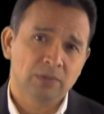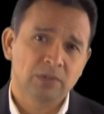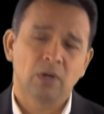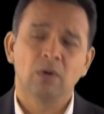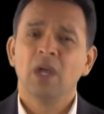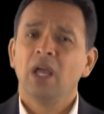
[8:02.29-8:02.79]

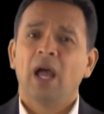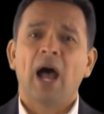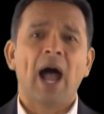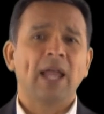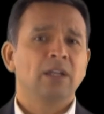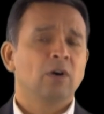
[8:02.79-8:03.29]
So
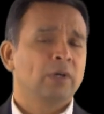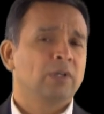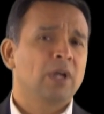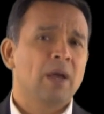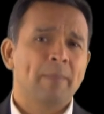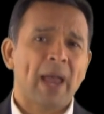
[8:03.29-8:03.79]
I know it'll
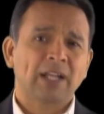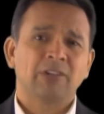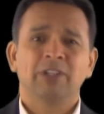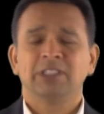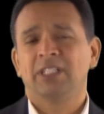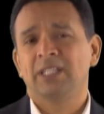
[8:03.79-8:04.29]
come back
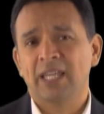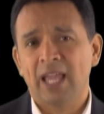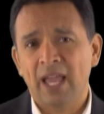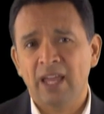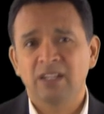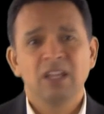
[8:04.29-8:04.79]
to us in the
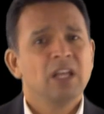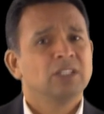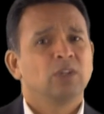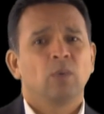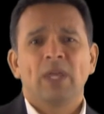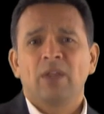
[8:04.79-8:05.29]
end.
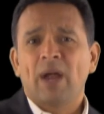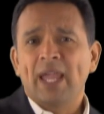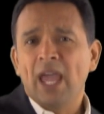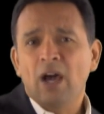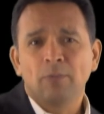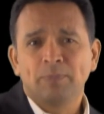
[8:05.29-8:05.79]
So whether I
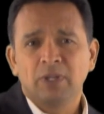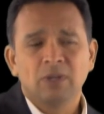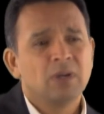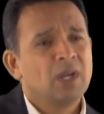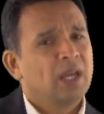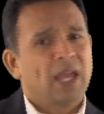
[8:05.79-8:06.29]
help
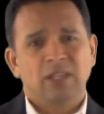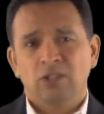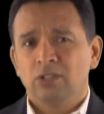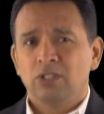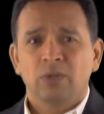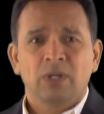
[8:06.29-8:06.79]
you and
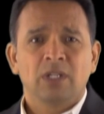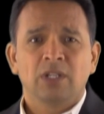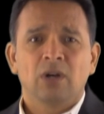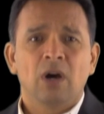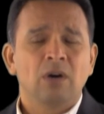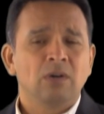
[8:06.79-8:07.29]
you do it on
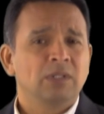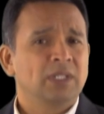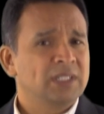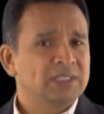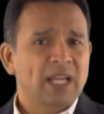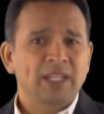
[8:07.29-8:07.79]
your own
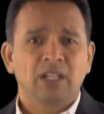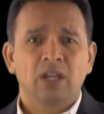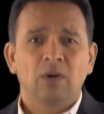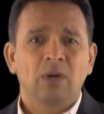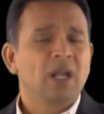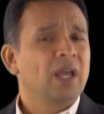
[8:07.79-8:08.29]
and decide to
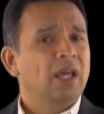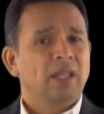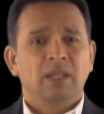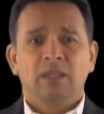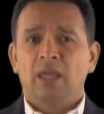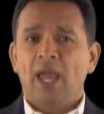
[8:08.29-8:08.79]
go it,
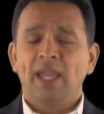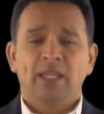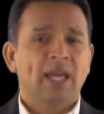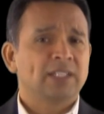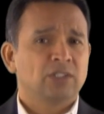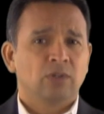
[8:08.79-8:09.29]
hey,
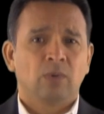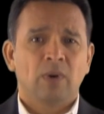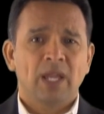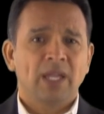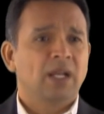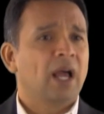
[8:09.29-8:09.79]
that's
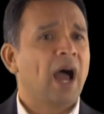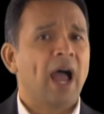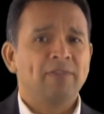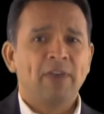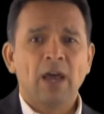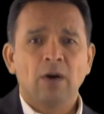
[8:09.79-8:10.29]
great.
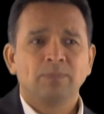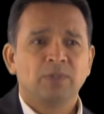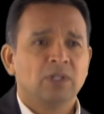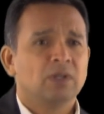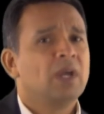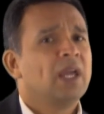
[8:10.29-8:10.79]
I've helped
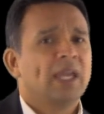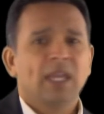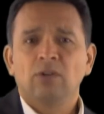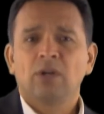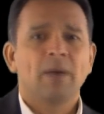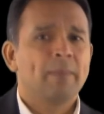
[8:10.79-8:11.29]
you.
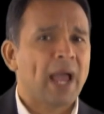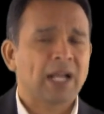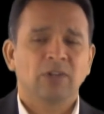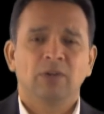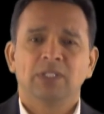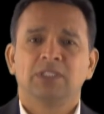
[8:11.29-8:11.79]
It'll come
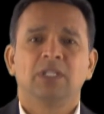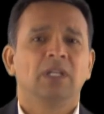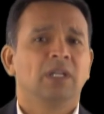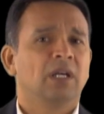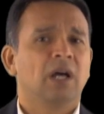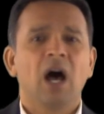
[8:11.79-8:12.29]
back to us
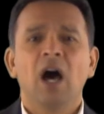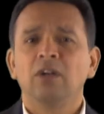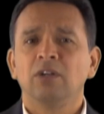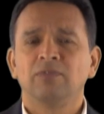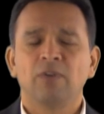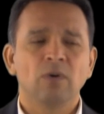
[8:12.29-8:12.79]

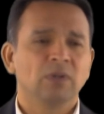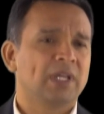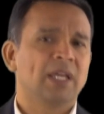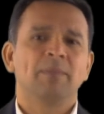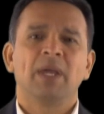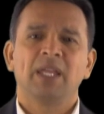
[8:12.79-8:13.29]
100-fold
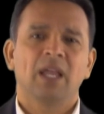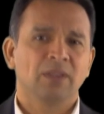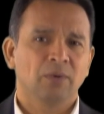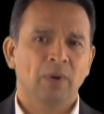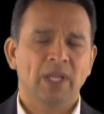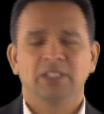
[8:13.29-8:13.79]
in many
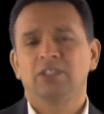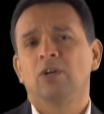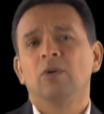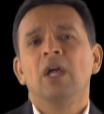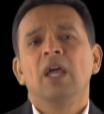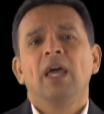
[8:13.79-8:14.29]
other ways.
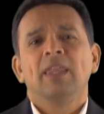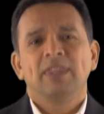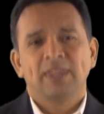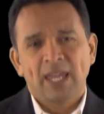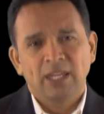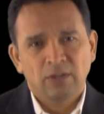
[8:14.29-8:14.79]
So
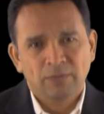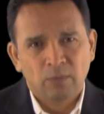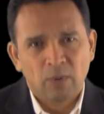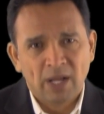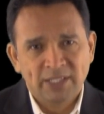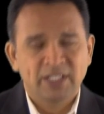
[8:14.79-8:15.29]
thank you for
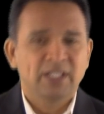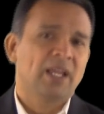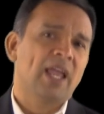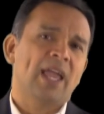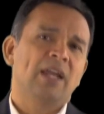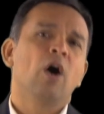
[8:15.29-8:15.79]
watching,
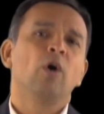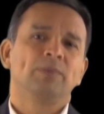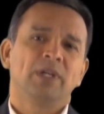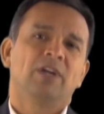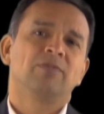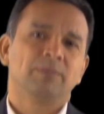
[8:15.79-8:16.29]
and hope
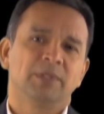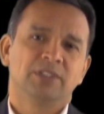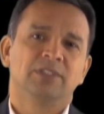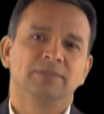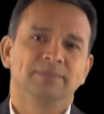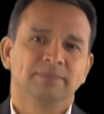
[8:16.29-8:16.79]
to hear from you
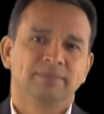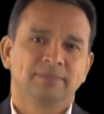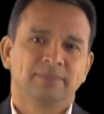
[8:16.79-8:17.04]
soon.